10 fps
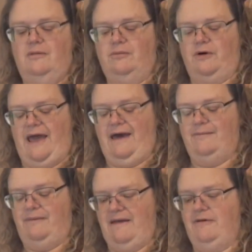
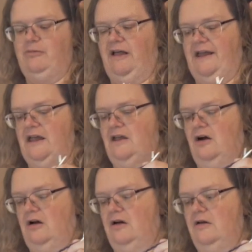Bernat baby blanket
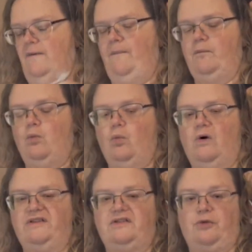yarn
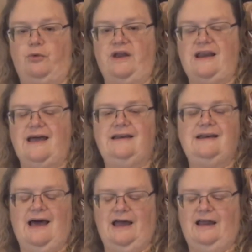was
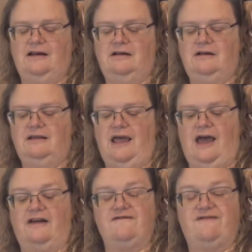$3.99. They
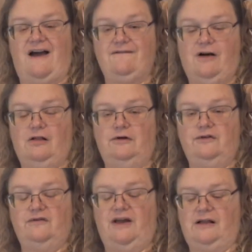had 5
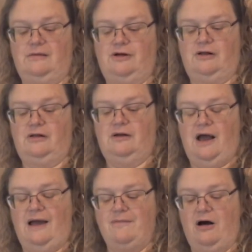colors available.
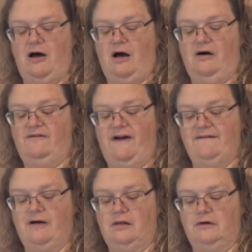I bought all
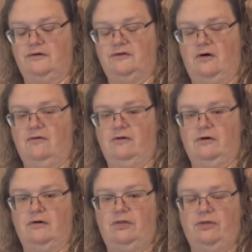5 colors
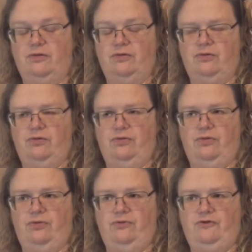over
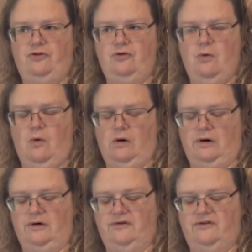2
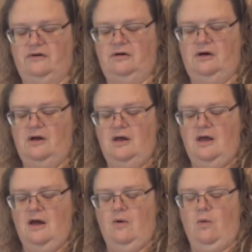orders.
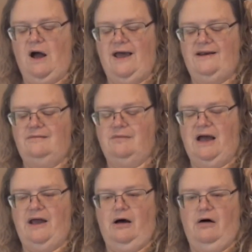Why I didn't
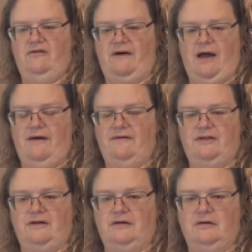buy all 5
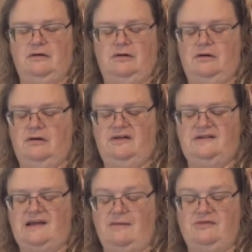at the
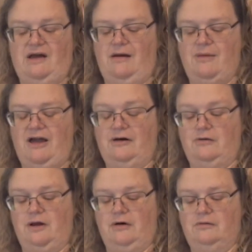same time, I
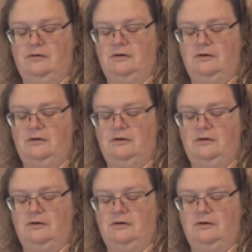don't know.